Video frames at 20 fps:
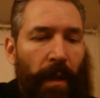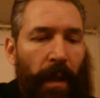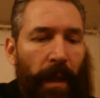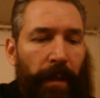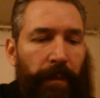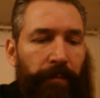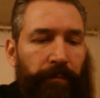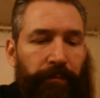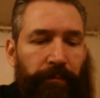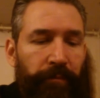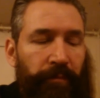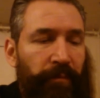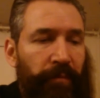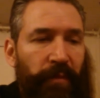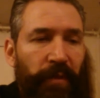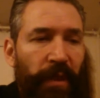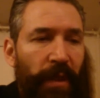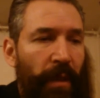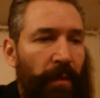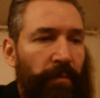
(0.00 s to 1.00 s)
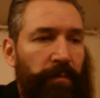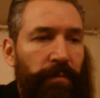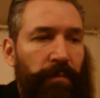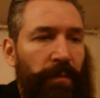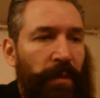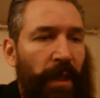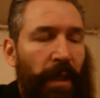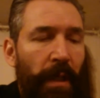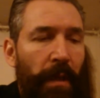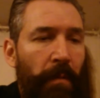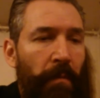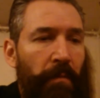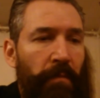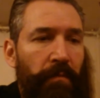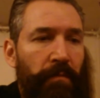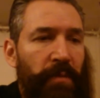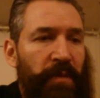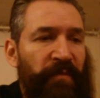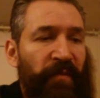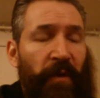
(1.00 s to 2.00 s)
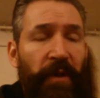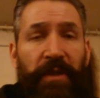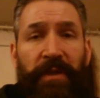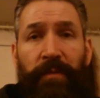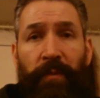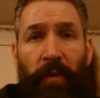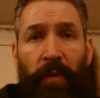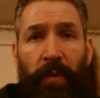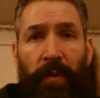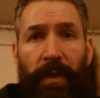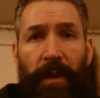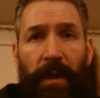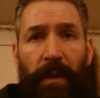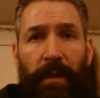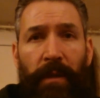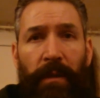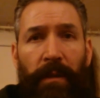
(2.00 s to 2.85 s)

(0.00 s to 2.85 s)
And, you know, it's very smooth.